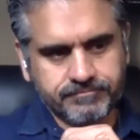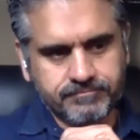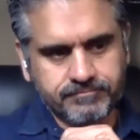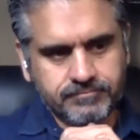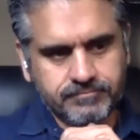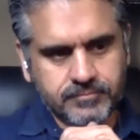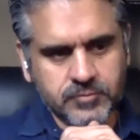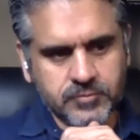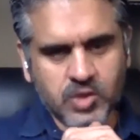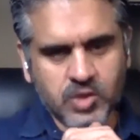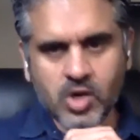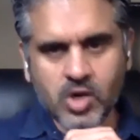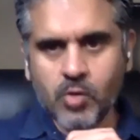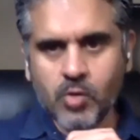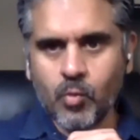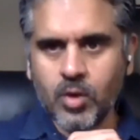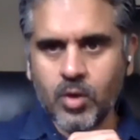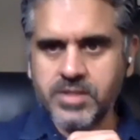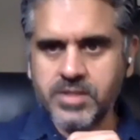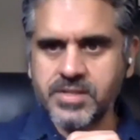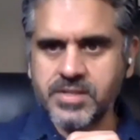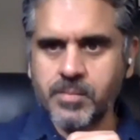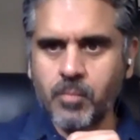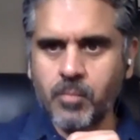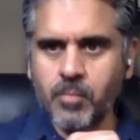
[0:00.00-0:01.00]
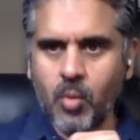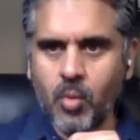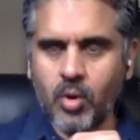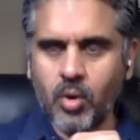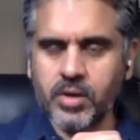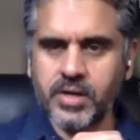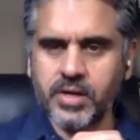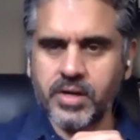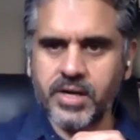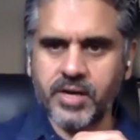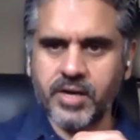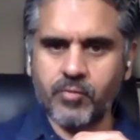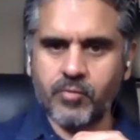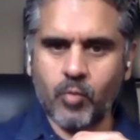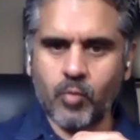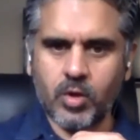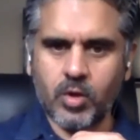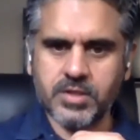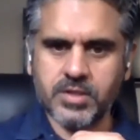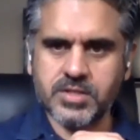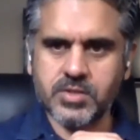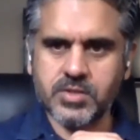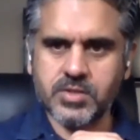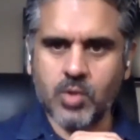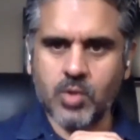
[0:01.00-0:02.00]
what's important and
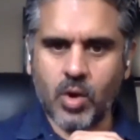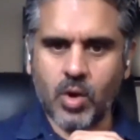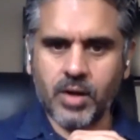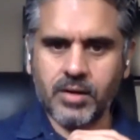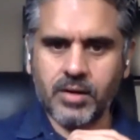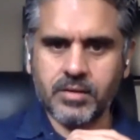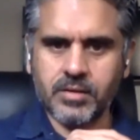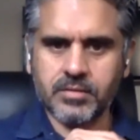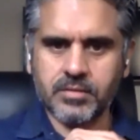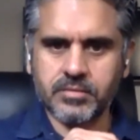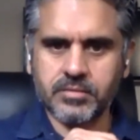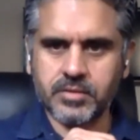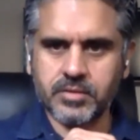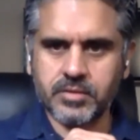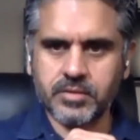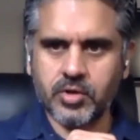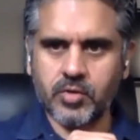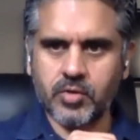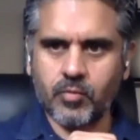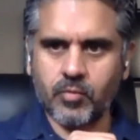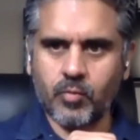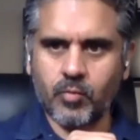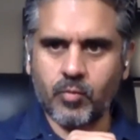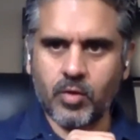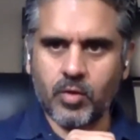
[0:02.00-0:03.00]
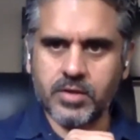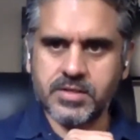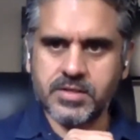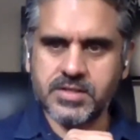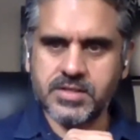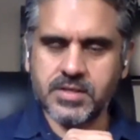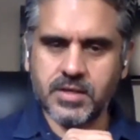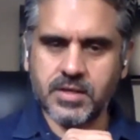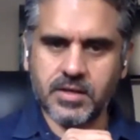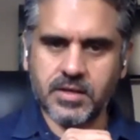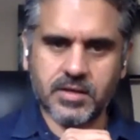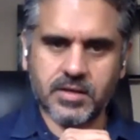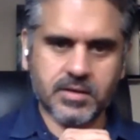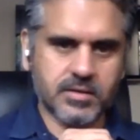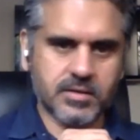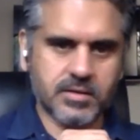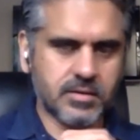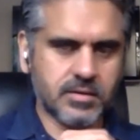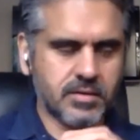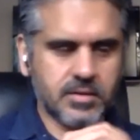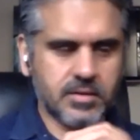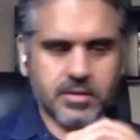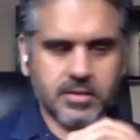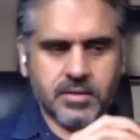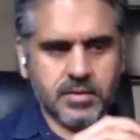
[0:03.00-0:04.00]
what's not, what's
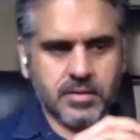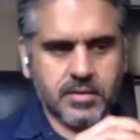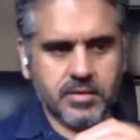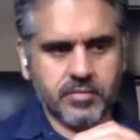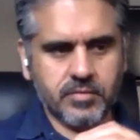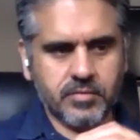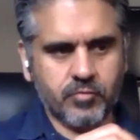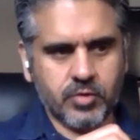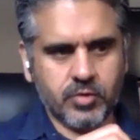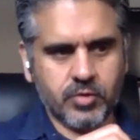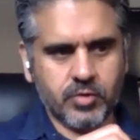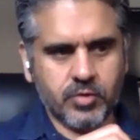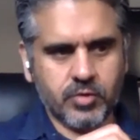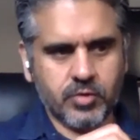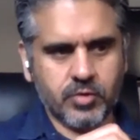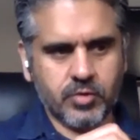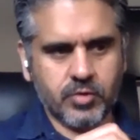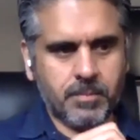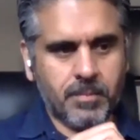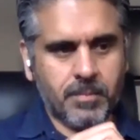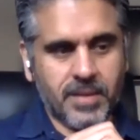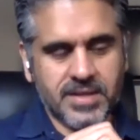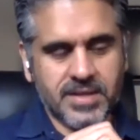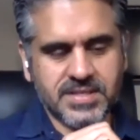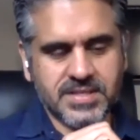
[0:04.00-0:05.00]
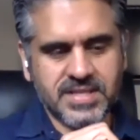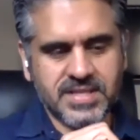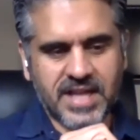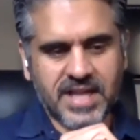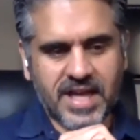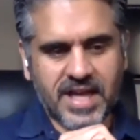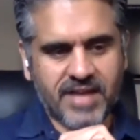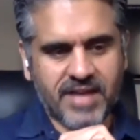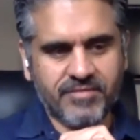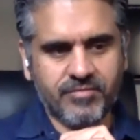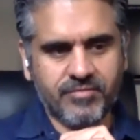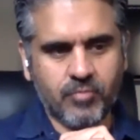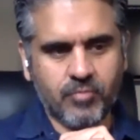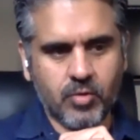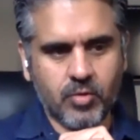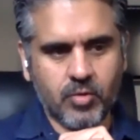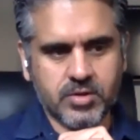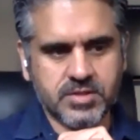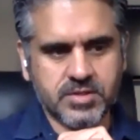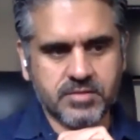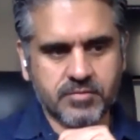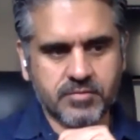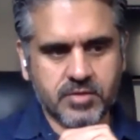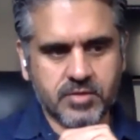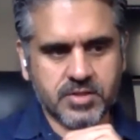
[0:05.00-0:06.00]
a must have
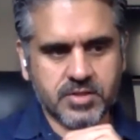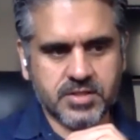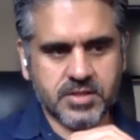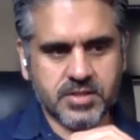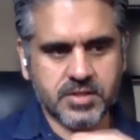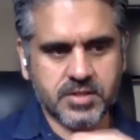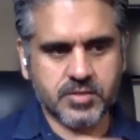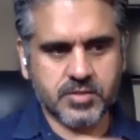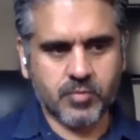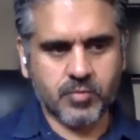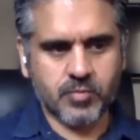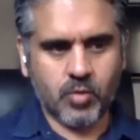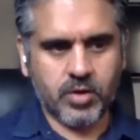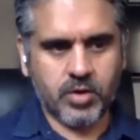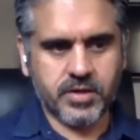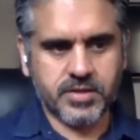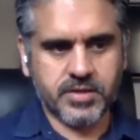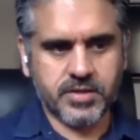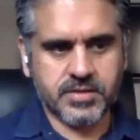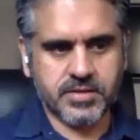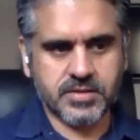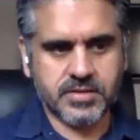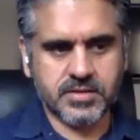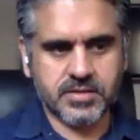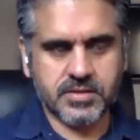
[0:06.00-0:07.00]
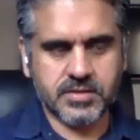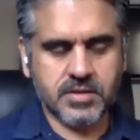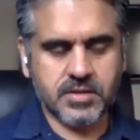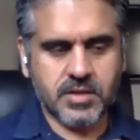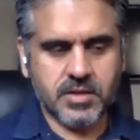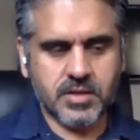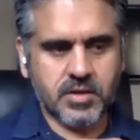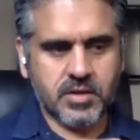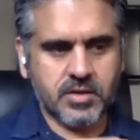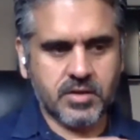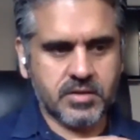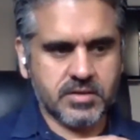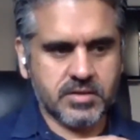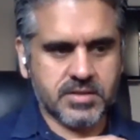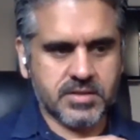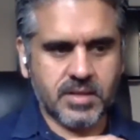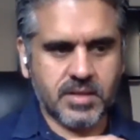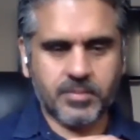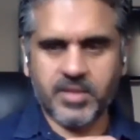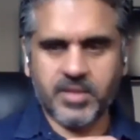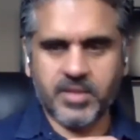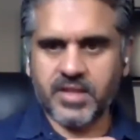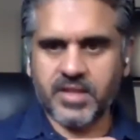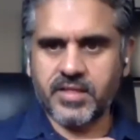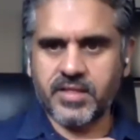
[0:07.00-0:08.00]
versus what is
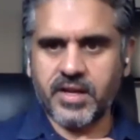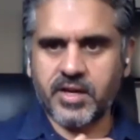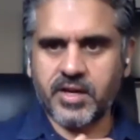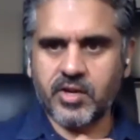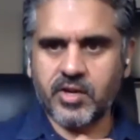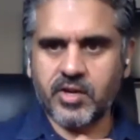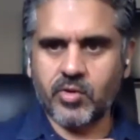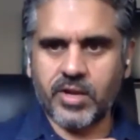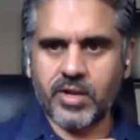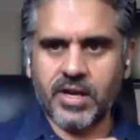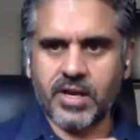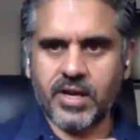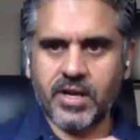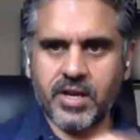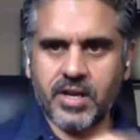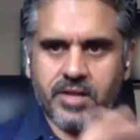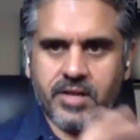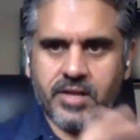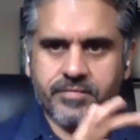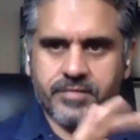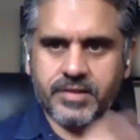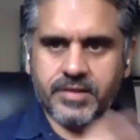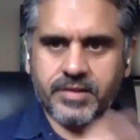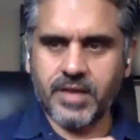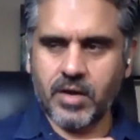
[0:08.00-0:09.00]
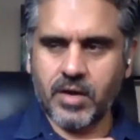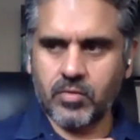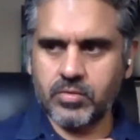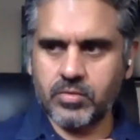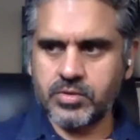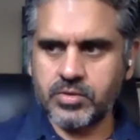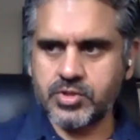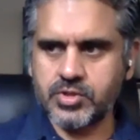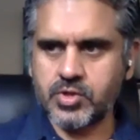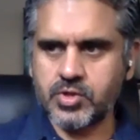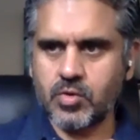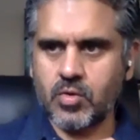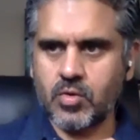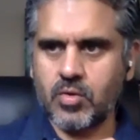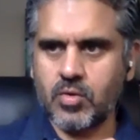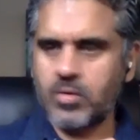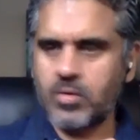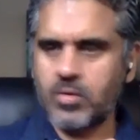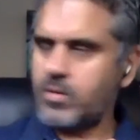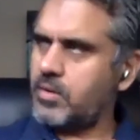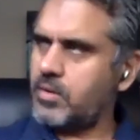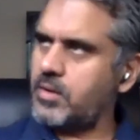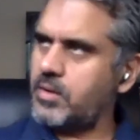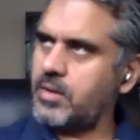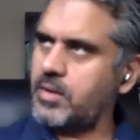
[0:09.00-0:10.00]
something that you can live without.
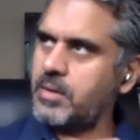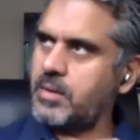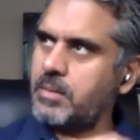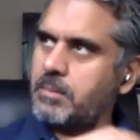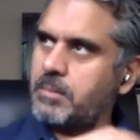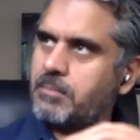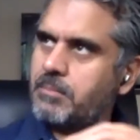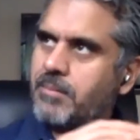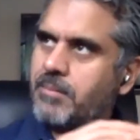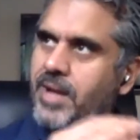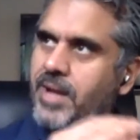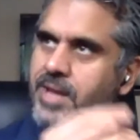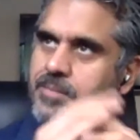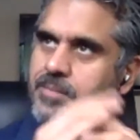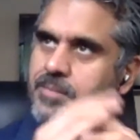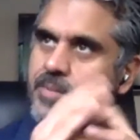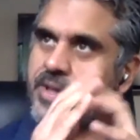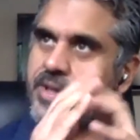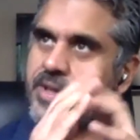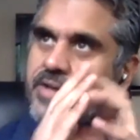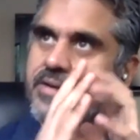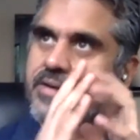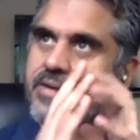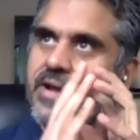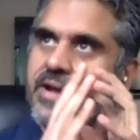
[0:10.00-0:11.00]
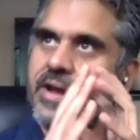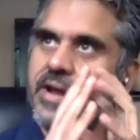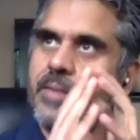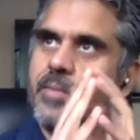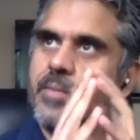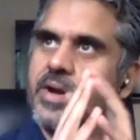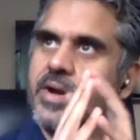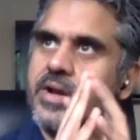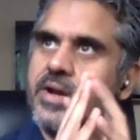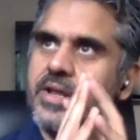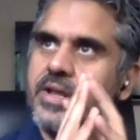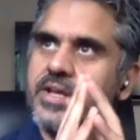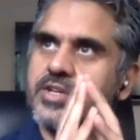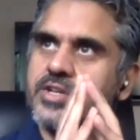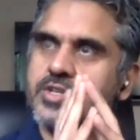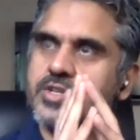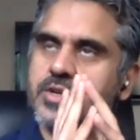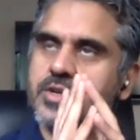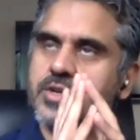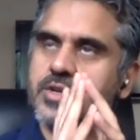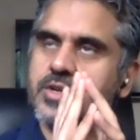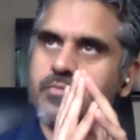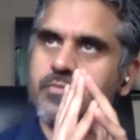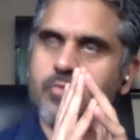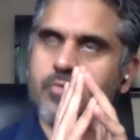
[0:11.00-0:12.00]
So my big
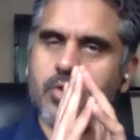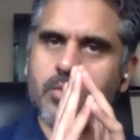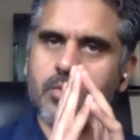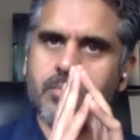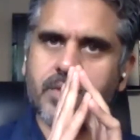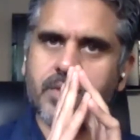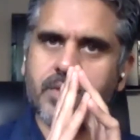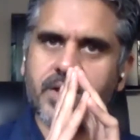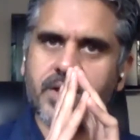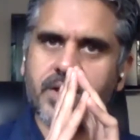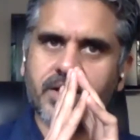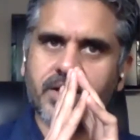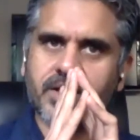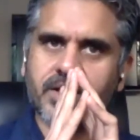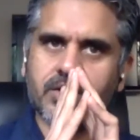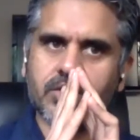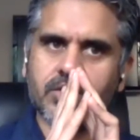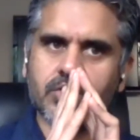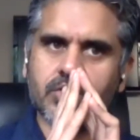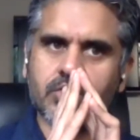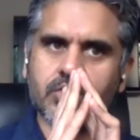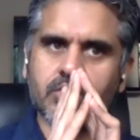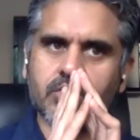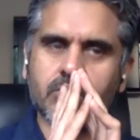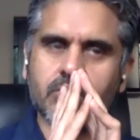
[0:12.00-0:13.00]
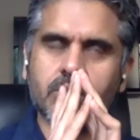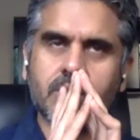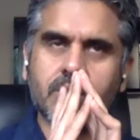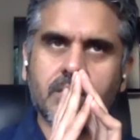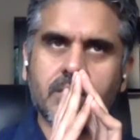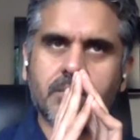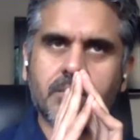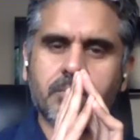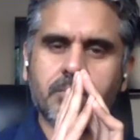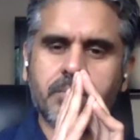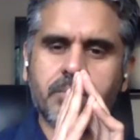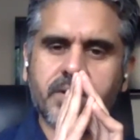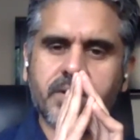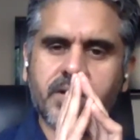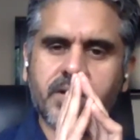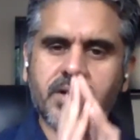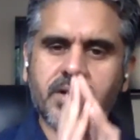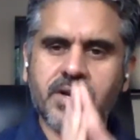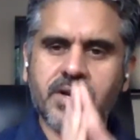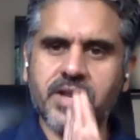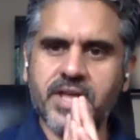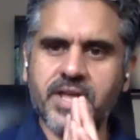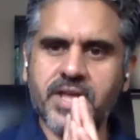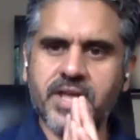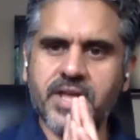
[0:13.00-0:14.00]
recommendation would be to be
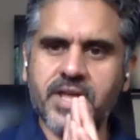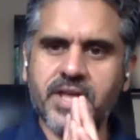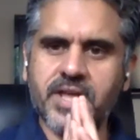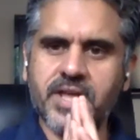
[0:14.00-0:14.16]
laser